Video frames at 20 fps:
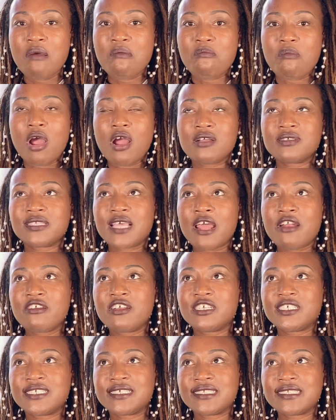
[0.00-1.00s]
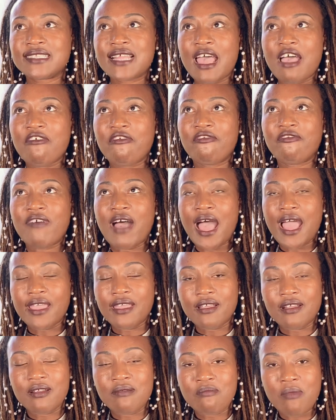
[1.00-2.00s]
Mars energy is that
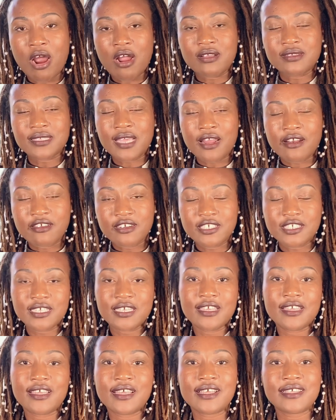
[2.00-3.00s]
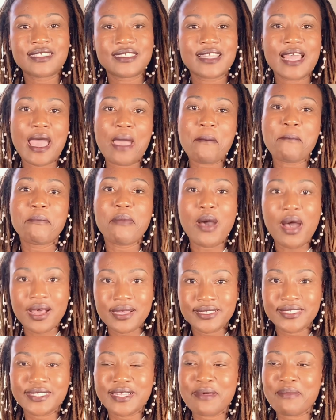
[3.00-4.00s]
fire. Mars energy is that
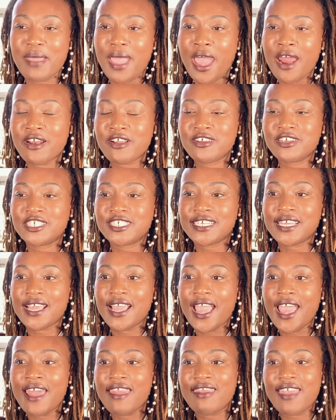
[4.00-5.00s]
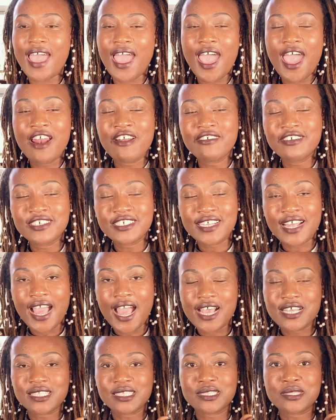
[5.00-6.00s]
bossed up energy. And that energy
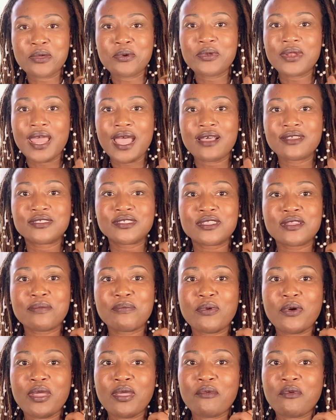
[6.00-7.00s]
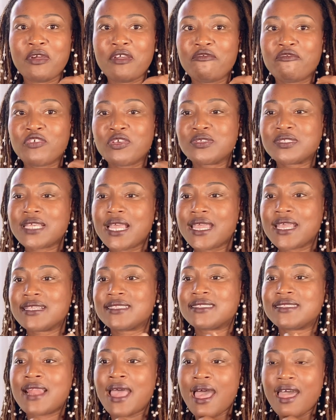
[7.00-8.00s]
has slowed down to the point where it feels like
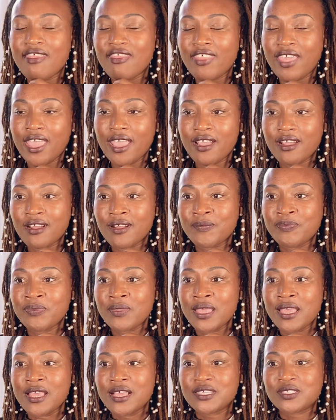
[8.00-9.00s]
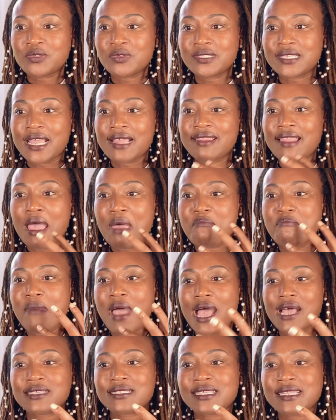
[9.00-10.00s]
it's not there. So it's like that
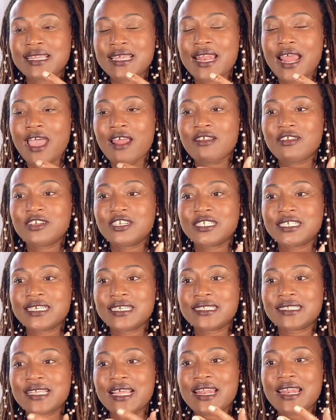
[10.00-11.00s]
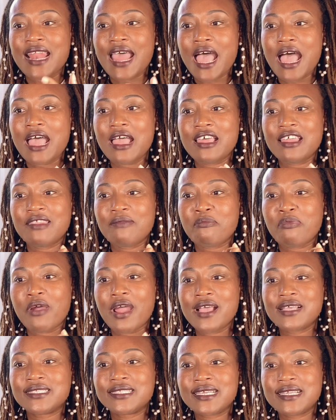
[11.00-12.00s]
masculine energy is not
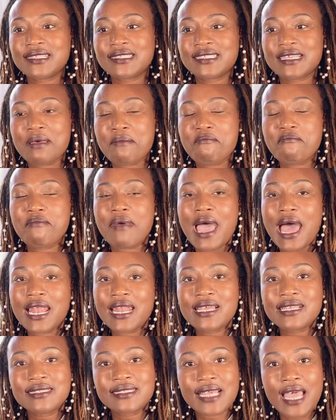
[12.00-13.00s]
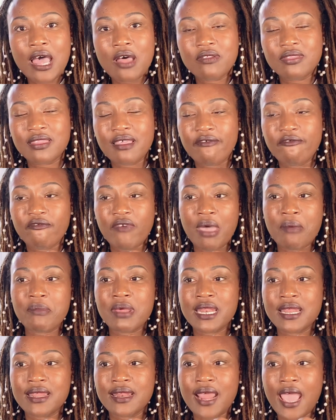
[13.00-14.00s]
present to balance out the
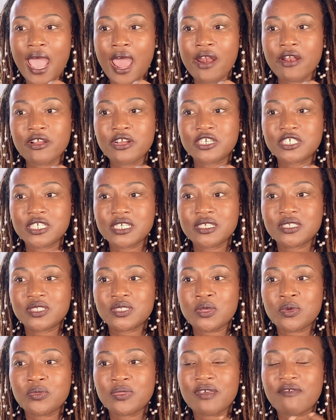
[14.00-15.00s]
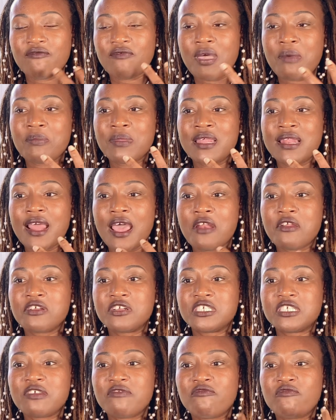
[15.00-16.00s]
feminine energy. So the feminine
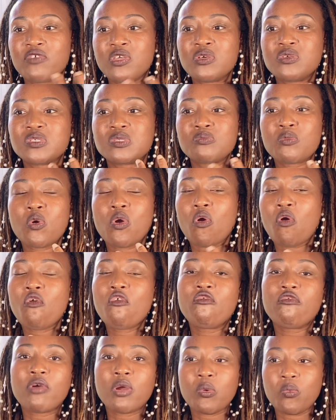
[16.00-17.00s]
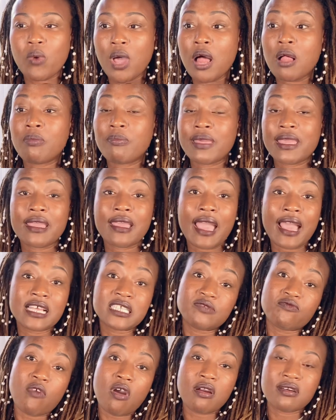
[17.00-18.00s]
energy feels more overwhelming
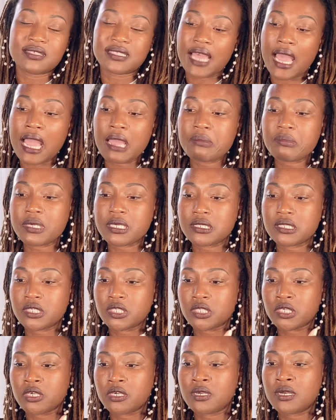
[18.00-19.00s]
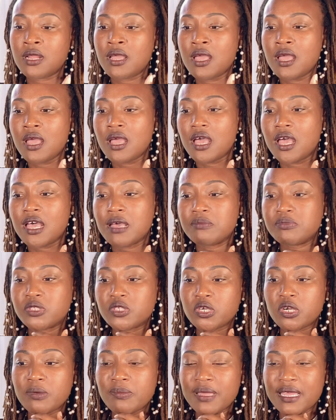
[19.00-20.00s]
as far as I'm concerned,
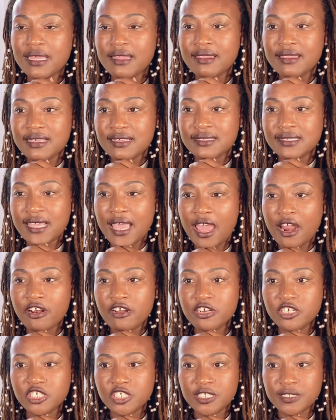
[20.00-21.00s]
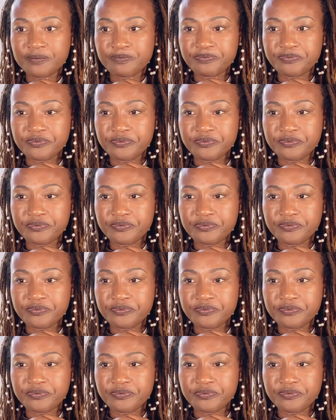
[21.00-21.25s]
observing this energy.